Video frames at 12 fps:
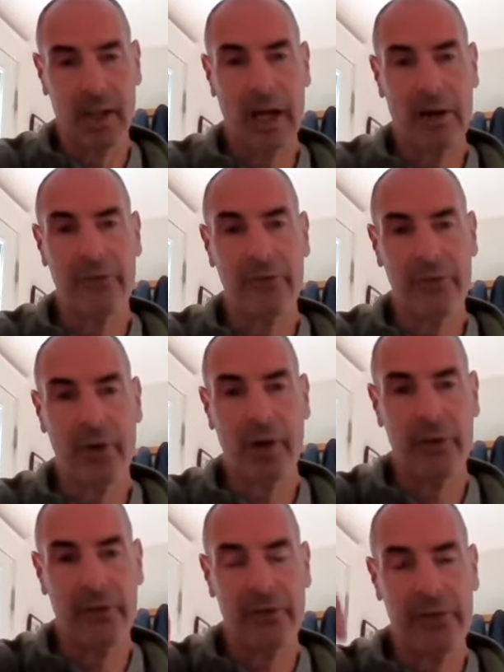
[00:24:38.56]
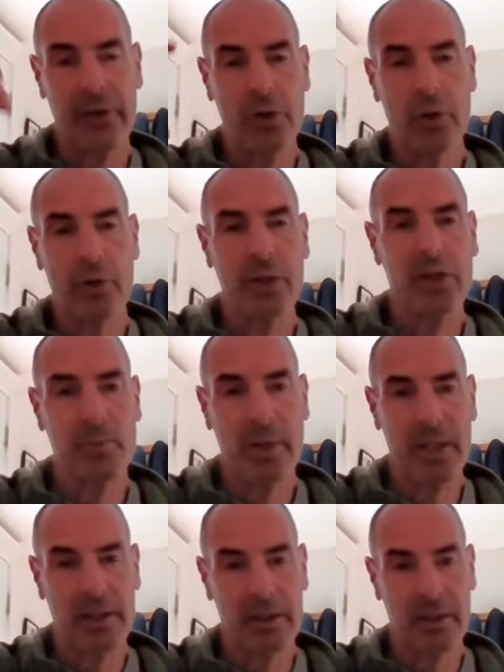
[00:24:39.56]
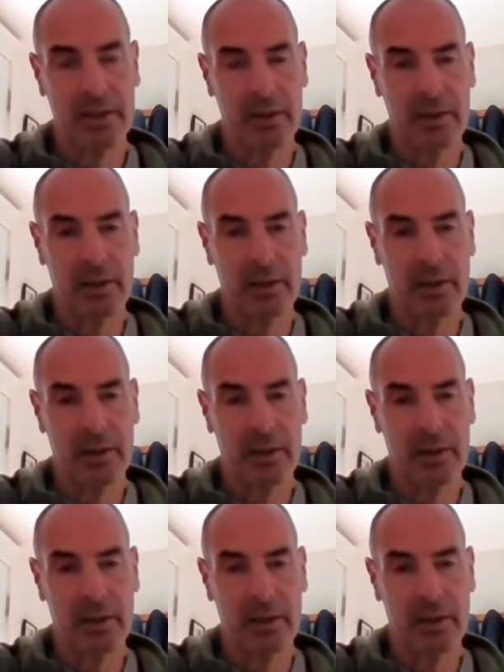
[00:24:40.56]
of the nourishment